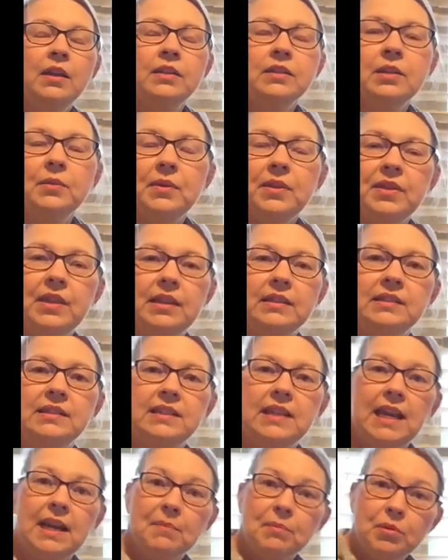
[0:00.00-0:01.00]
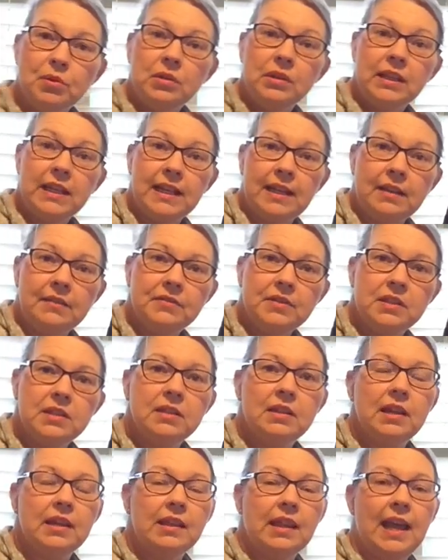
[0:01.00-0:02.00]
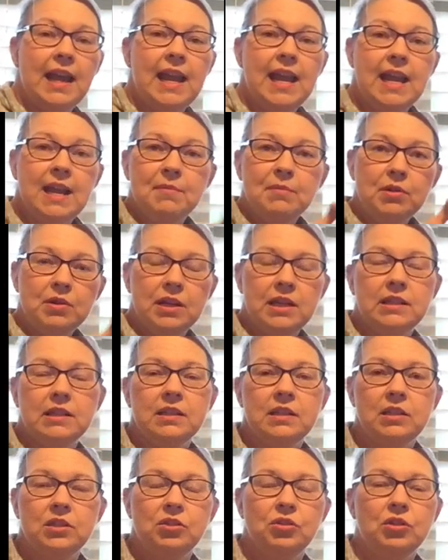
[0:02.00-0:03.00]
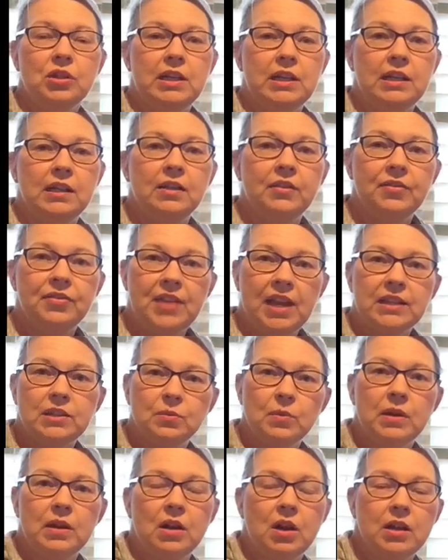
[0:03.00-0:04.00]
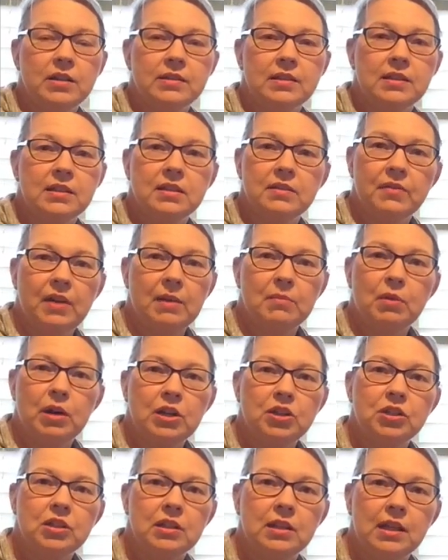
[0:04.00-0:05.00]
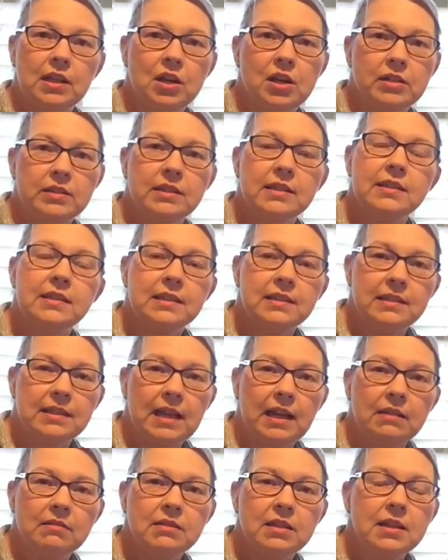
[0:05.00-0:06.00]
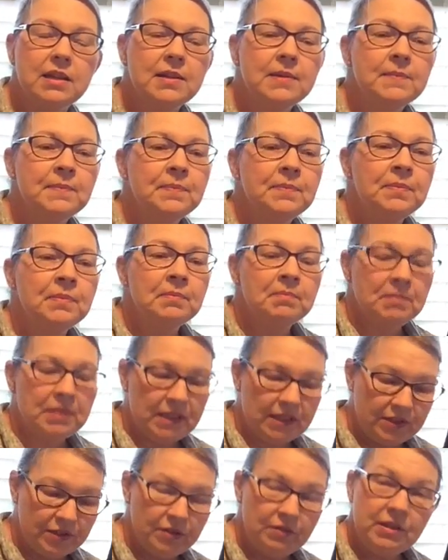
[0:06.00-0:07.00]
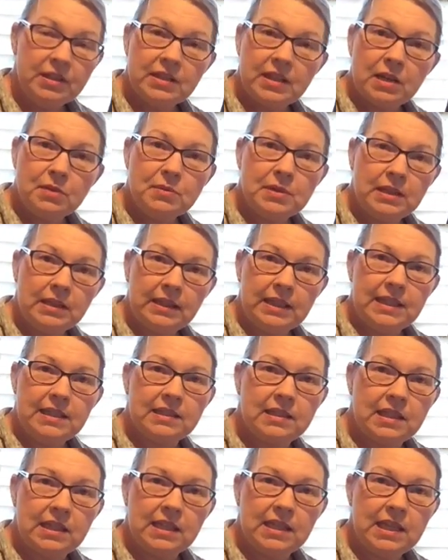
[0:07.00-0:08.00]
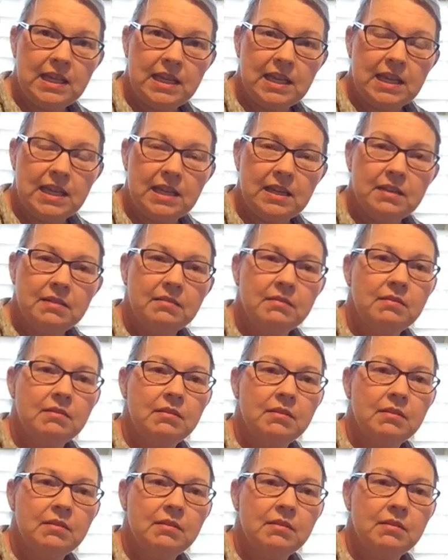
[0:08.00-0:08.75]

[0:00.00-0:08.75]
So when the damper lifts and the hammer hits the string, that's what causes the vibration that causes the sound. But as soon as I release the key,